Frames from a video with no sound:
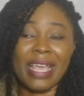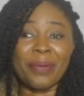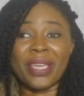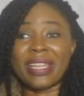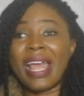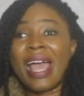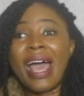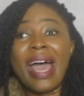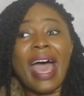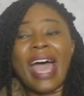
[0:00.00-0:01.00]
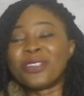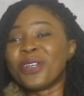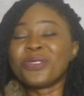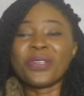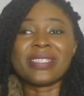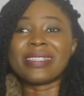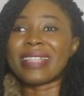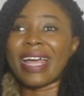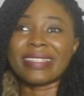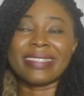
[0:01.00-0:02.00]
I mean, I just noticed
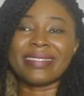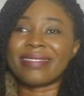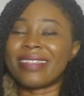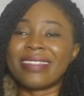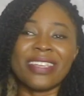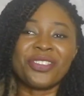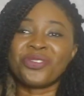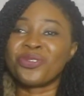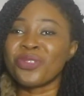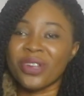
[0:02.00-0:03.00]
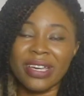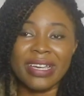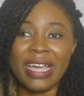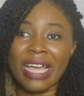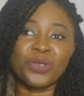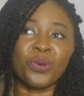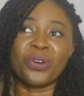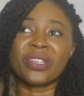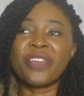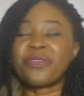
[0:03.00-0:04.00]
that they shook
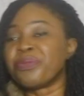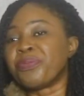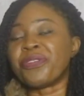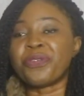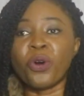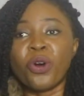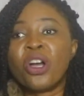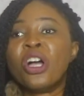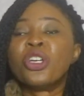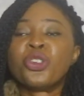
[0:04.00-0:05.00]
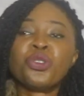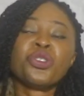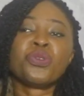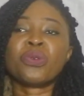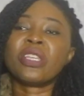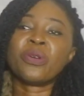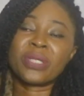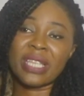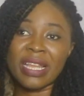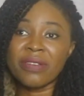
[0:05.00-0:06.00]
Gashwan even before you know she was he
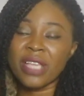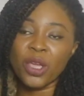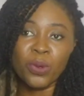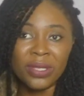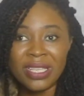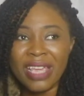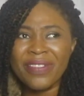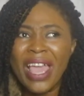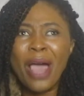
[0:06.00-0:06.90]
was announced that he was safe.